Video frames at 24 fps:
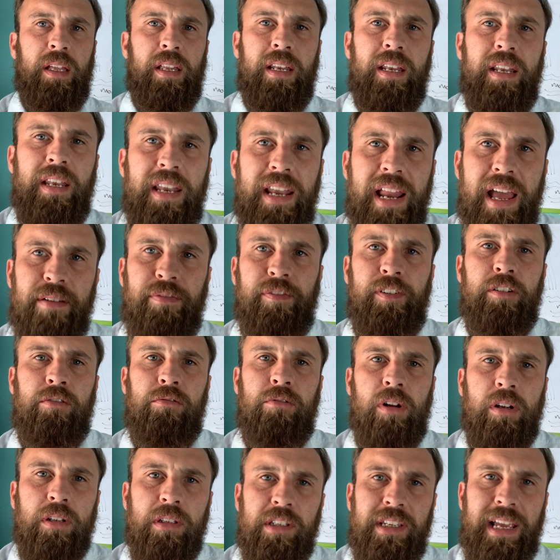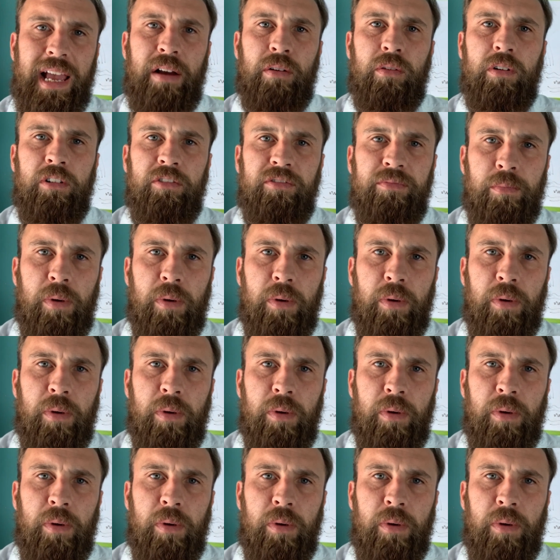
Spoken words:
never runs out of